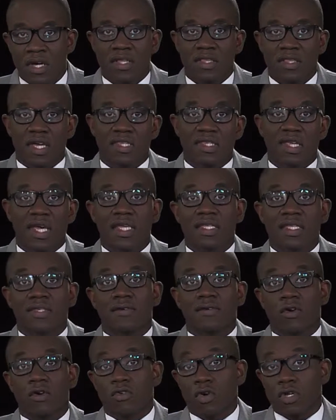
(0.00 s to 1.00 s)
that takes
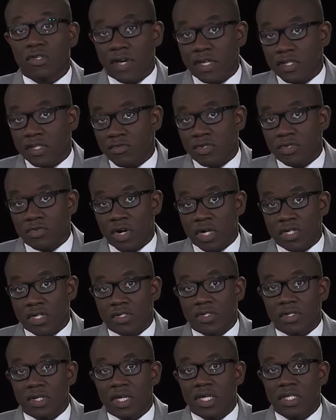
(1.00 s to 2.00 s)
cross-factor
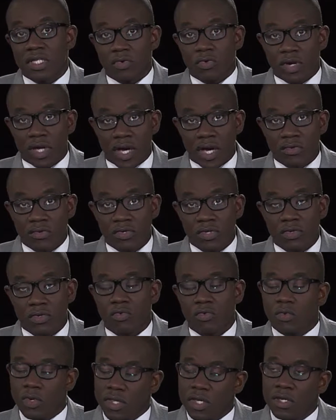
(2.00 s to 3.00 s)
interactions into account
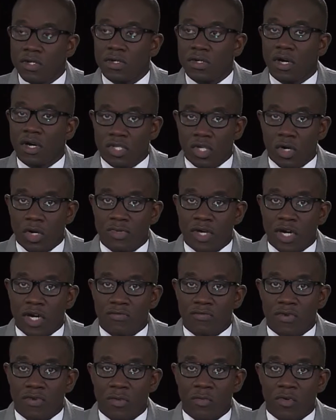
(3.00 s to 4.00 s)
within a top-down
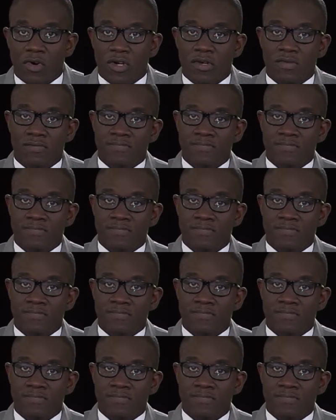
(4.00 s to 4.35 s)
framework.